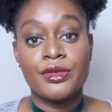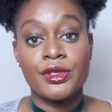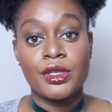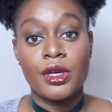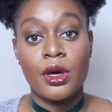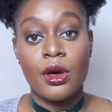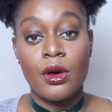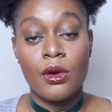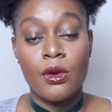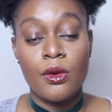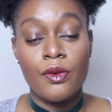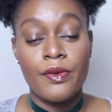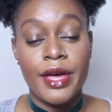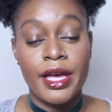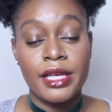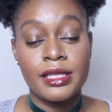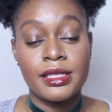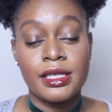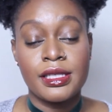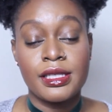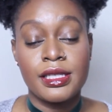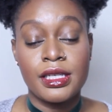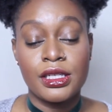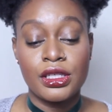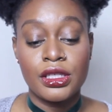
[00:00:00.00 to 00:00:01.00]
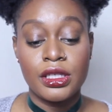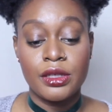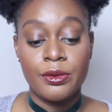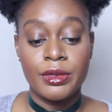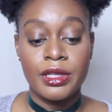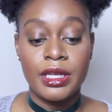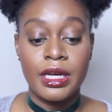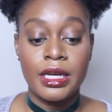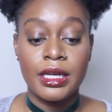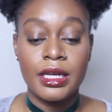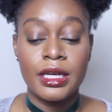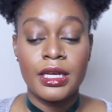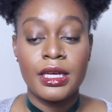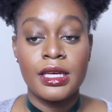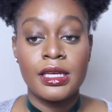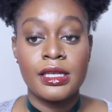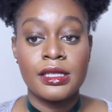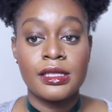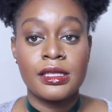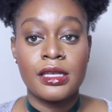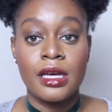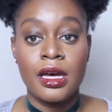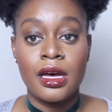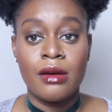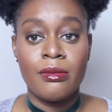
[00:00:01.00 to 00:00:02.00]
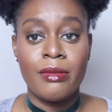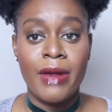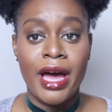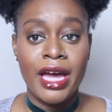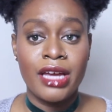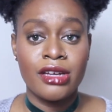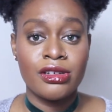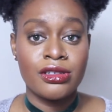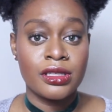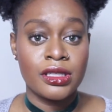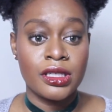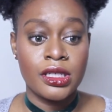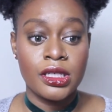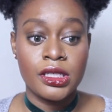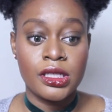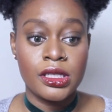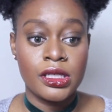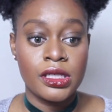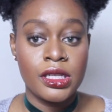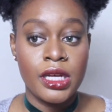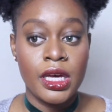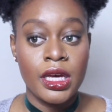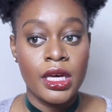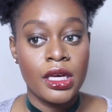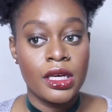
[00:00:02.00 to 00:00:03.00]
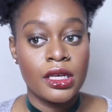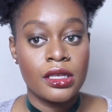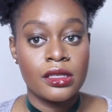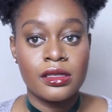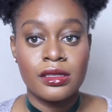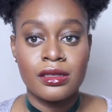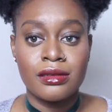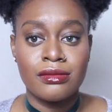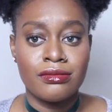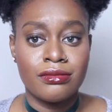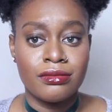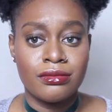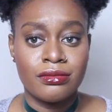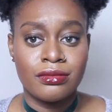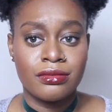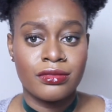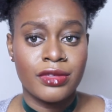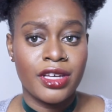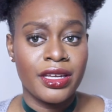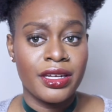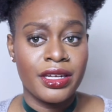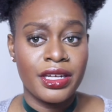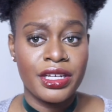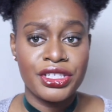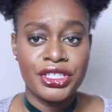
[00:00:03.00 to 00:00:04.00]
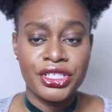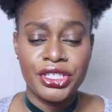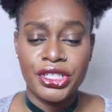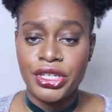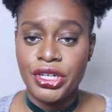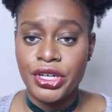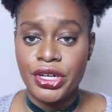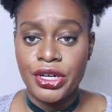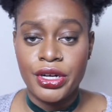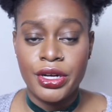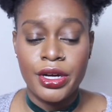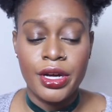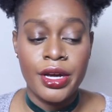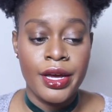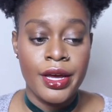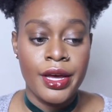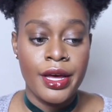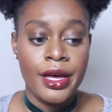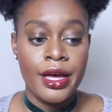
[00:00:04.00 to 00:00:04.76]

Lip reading: So that's essentially what that is. I usually just take some conditioner,